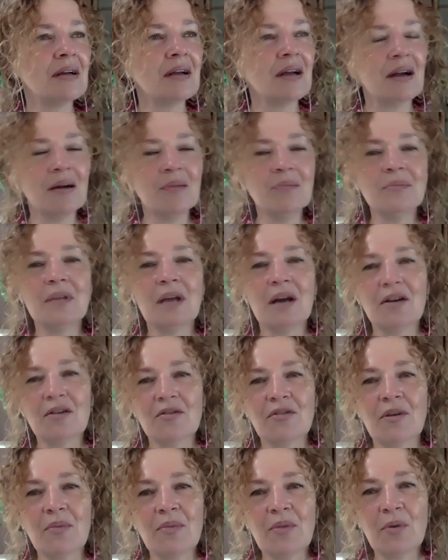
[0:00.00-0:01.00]
Come down
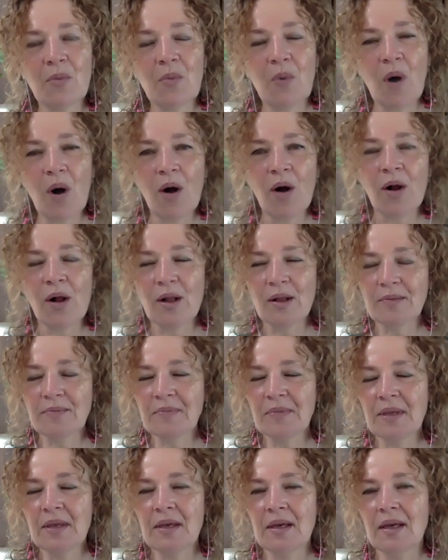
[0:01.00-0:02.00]
from the wall
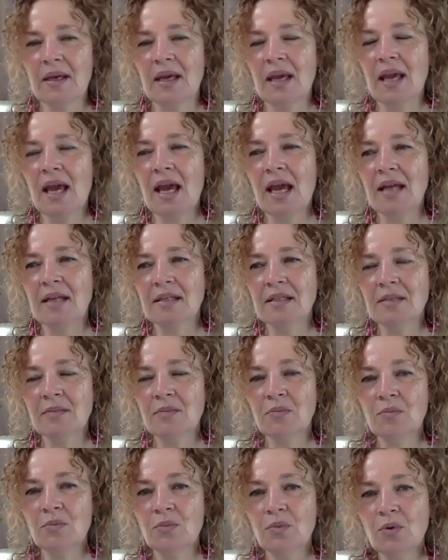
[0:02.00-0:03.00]
and
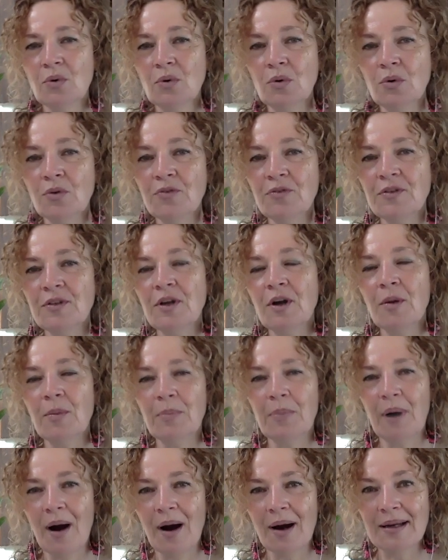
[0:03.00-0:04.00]
move your
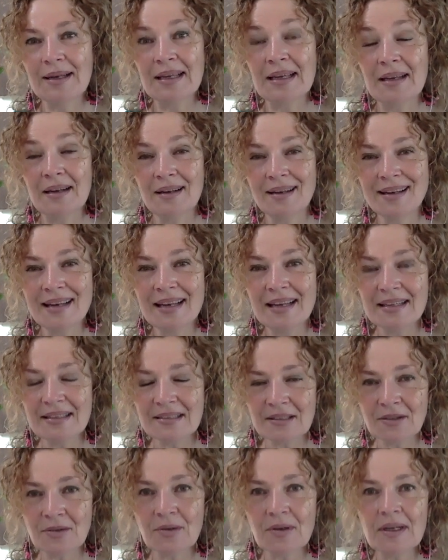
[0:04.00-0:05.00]
body,
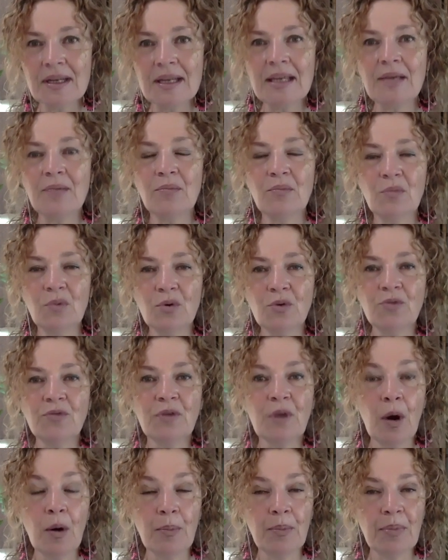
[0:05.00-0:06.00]
literally move your